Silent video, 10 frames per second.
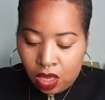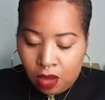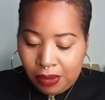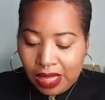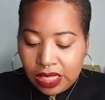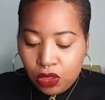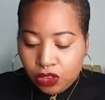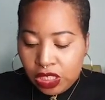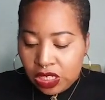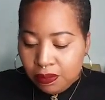But that's not
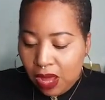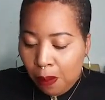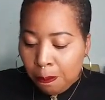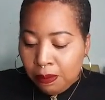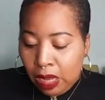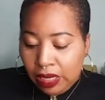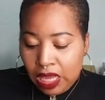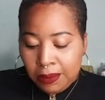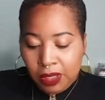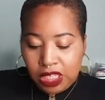just about
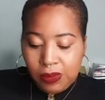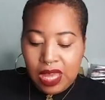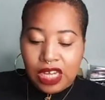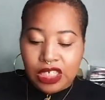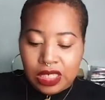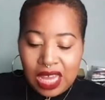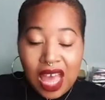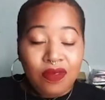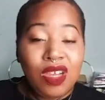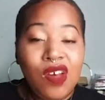money, because we actually
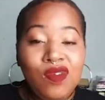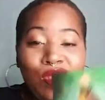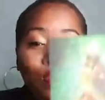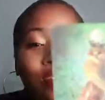have love is all